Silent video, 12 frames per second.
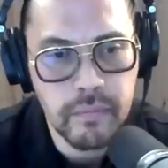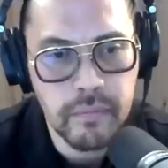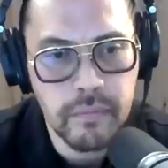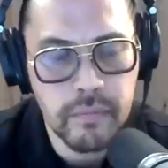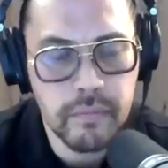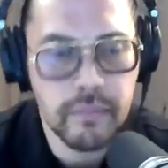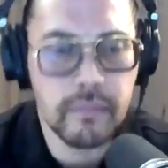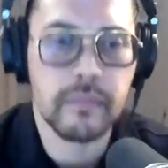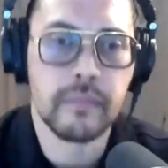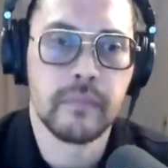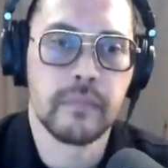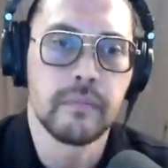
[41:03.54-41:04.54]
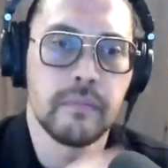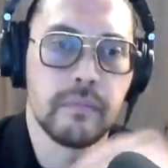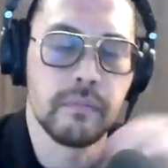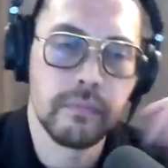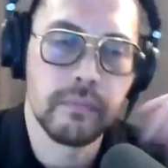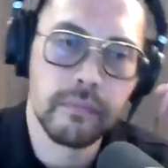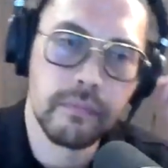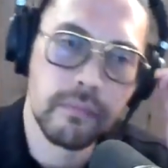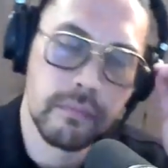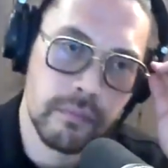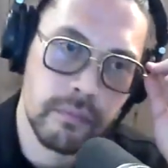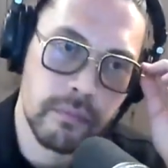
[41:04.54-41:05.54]

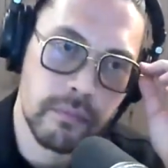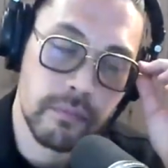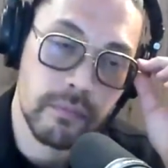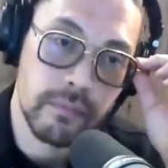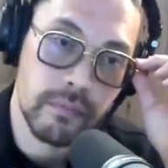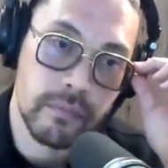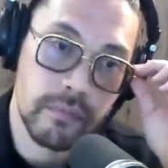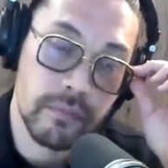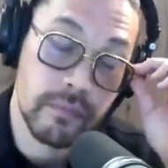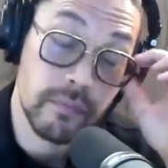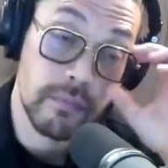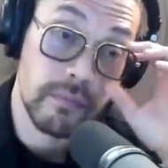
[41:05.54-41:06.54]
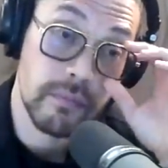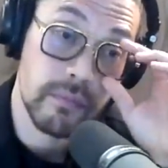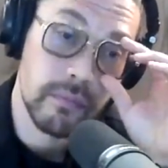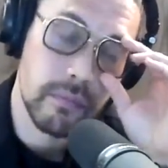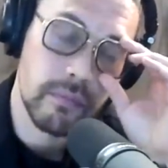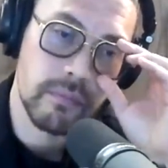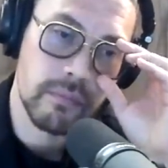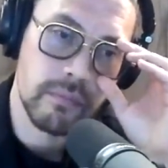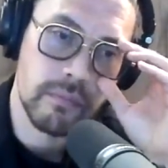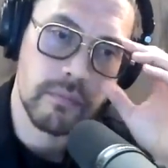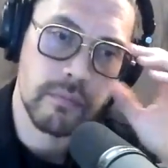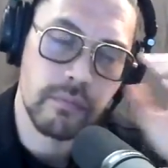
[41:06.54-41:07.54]

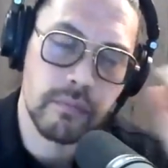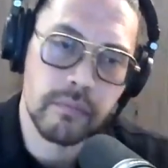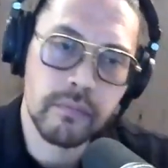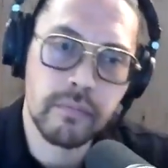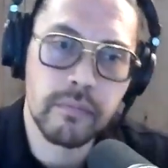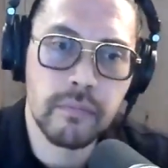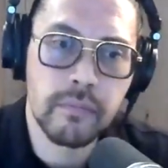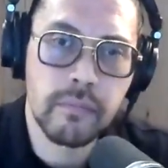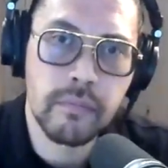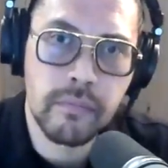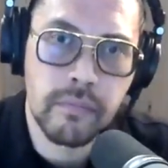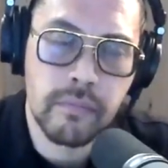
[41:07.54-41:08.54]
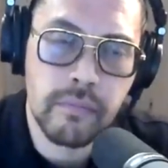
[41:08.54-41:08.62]
[no speech]